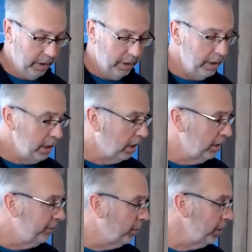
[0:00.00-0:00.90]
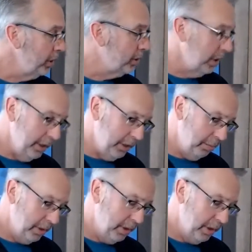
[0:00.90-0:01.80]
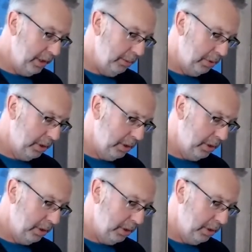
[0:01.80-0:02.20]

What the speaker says: the R40 transmitter tip